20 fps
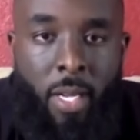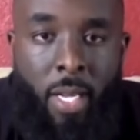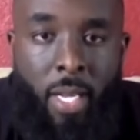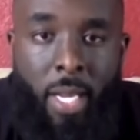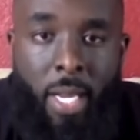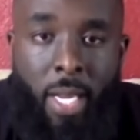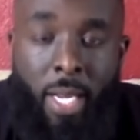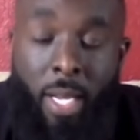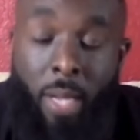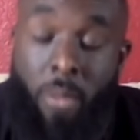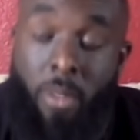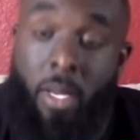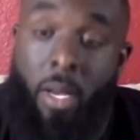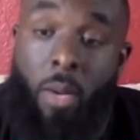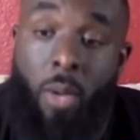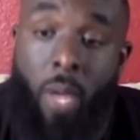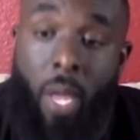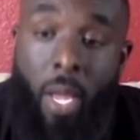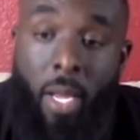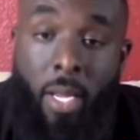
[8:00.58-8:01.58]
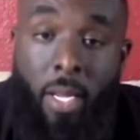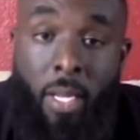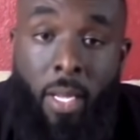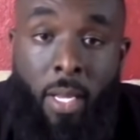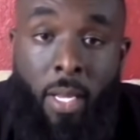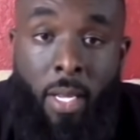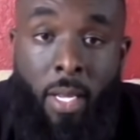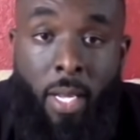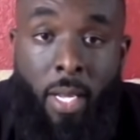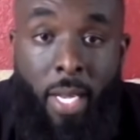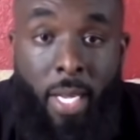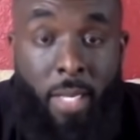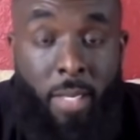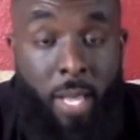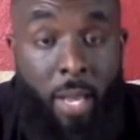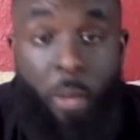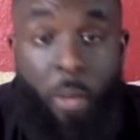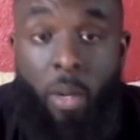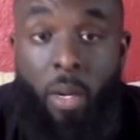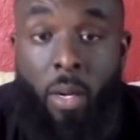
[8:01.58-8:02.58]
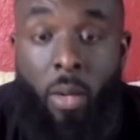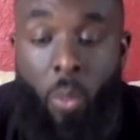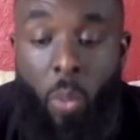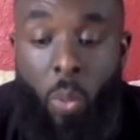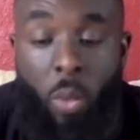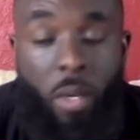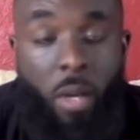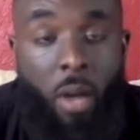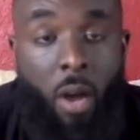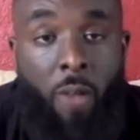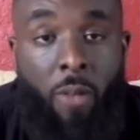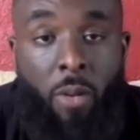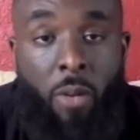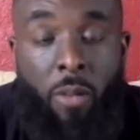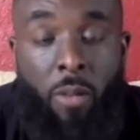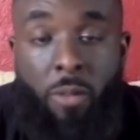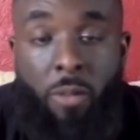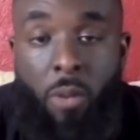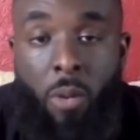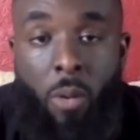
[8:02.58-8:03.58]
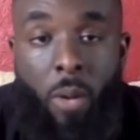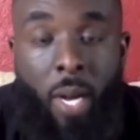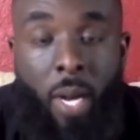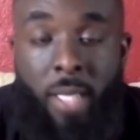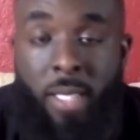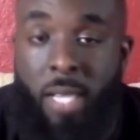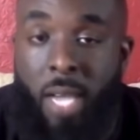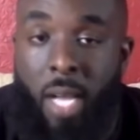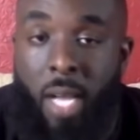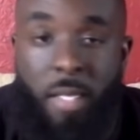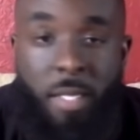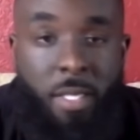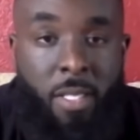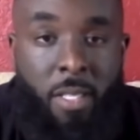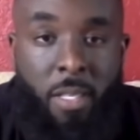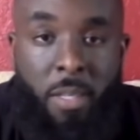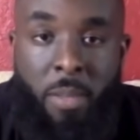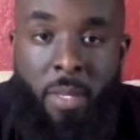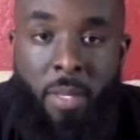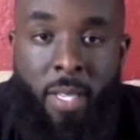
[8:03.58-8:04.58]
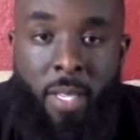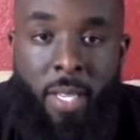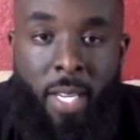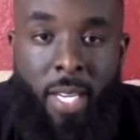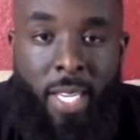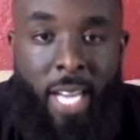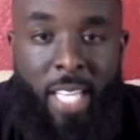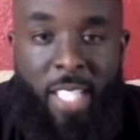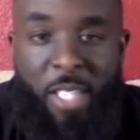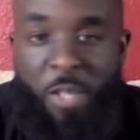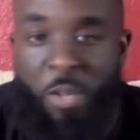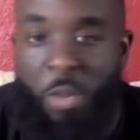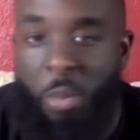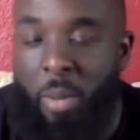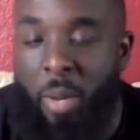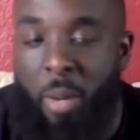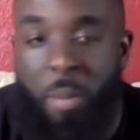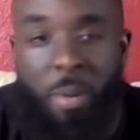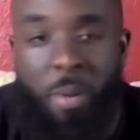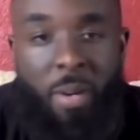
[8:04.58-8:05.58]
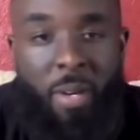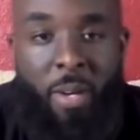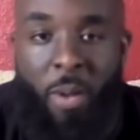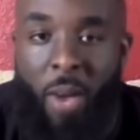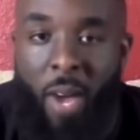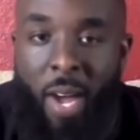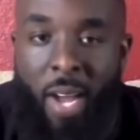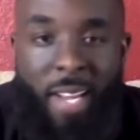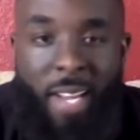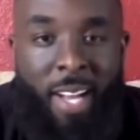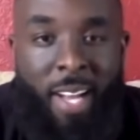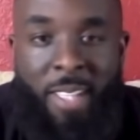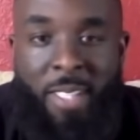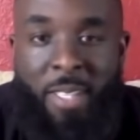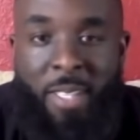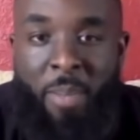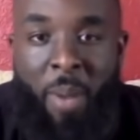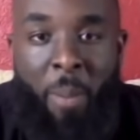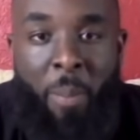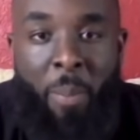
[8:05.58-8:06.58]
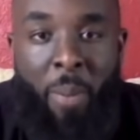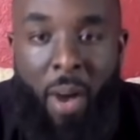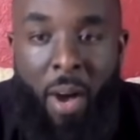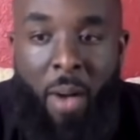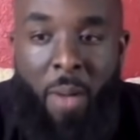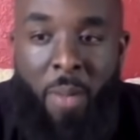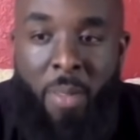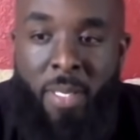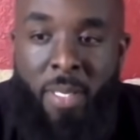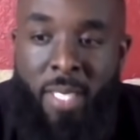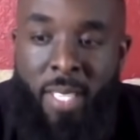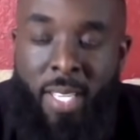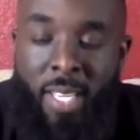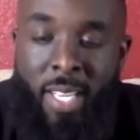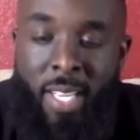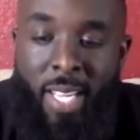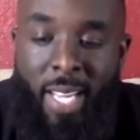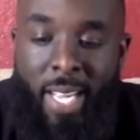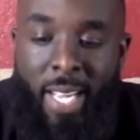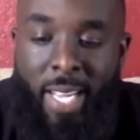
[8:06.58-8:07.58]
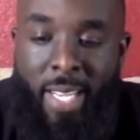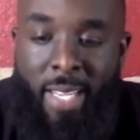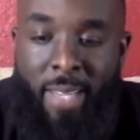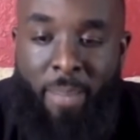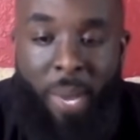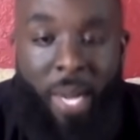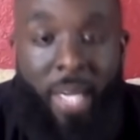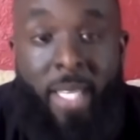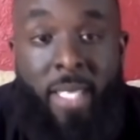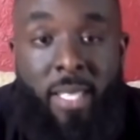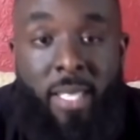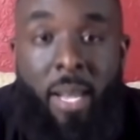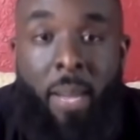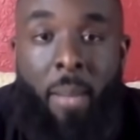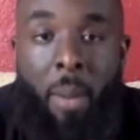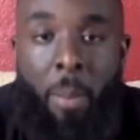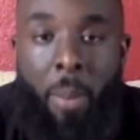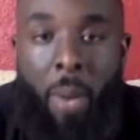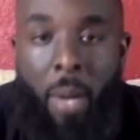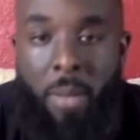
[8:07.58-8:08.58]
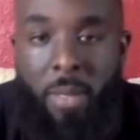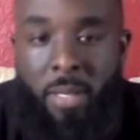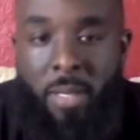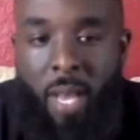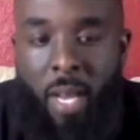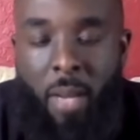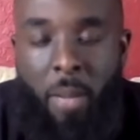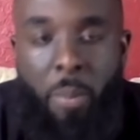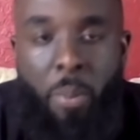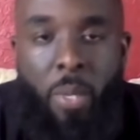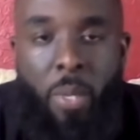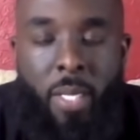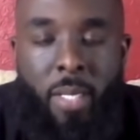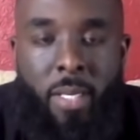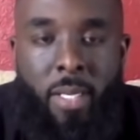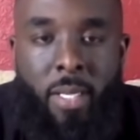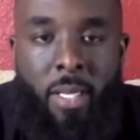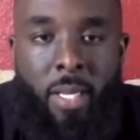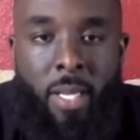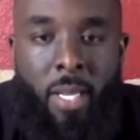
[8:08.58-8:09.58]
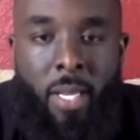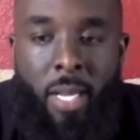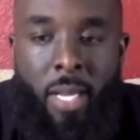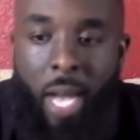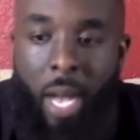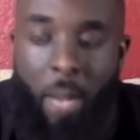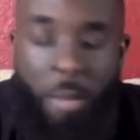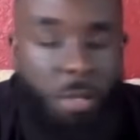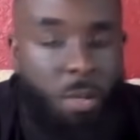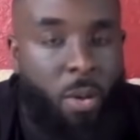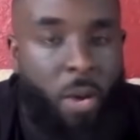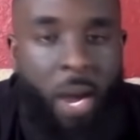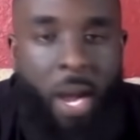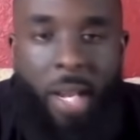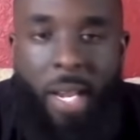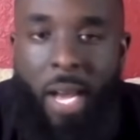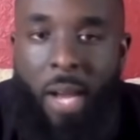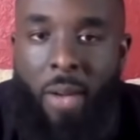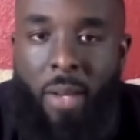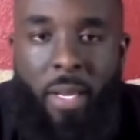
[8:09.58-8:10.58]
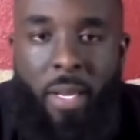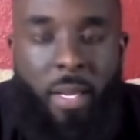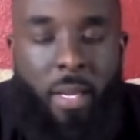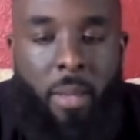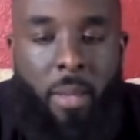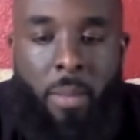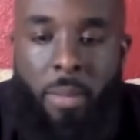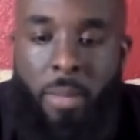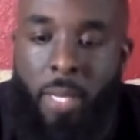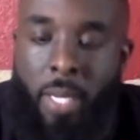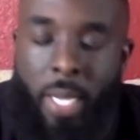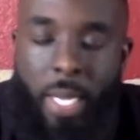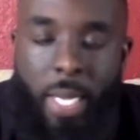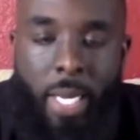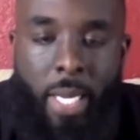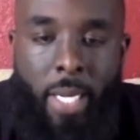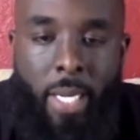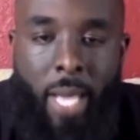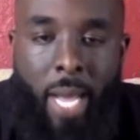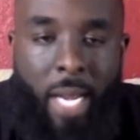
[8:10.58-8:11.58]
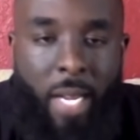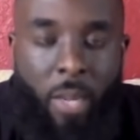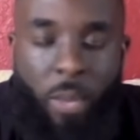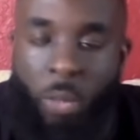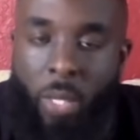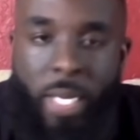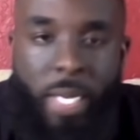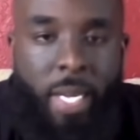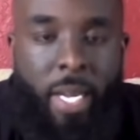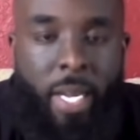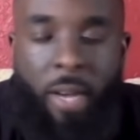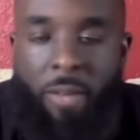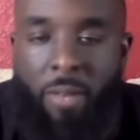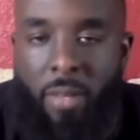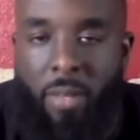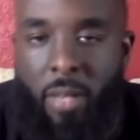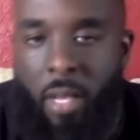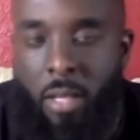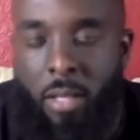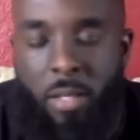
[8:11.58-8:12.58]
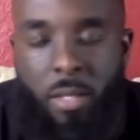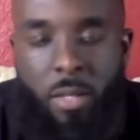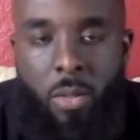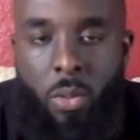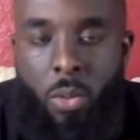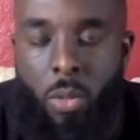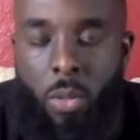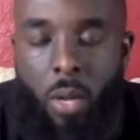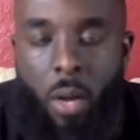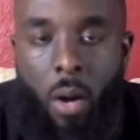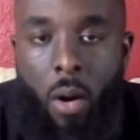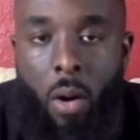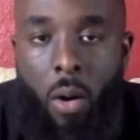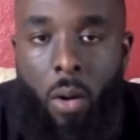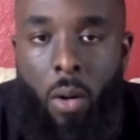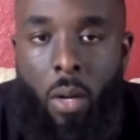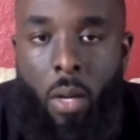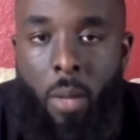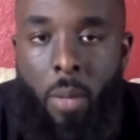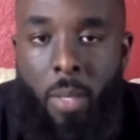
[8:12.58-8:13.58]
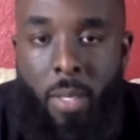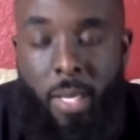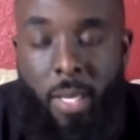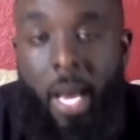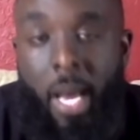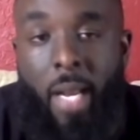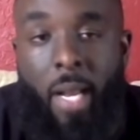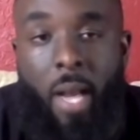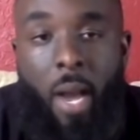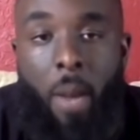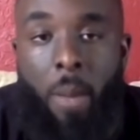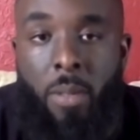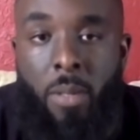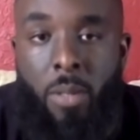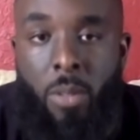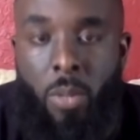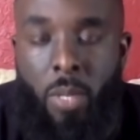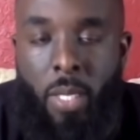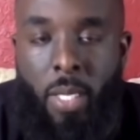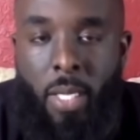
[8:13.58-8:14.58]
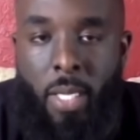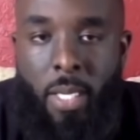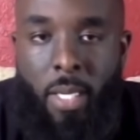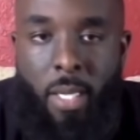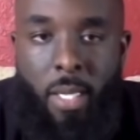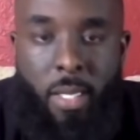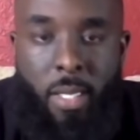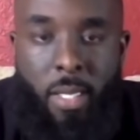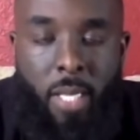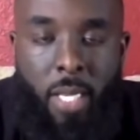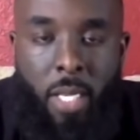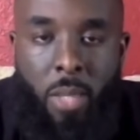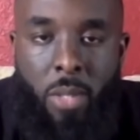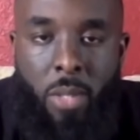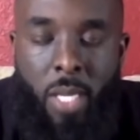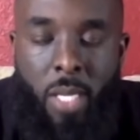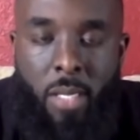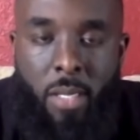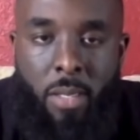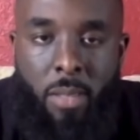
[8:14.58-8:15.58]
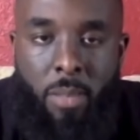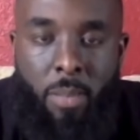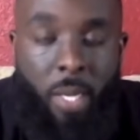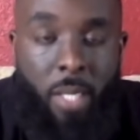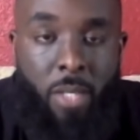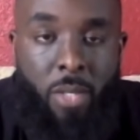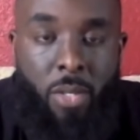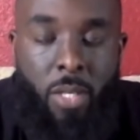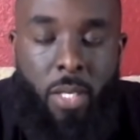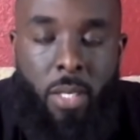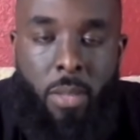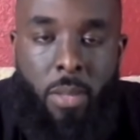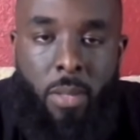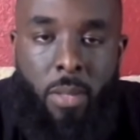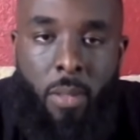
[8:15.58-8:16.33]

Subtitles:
And I was like, okay. And he's like, we want to offer you a full ride scholarship. And I just remember crying out to my pops. And by this time, my pops was out of prison. I was crying out to him, and I didn't really care if another school called because I had an opportunity to continue chasing my dreams.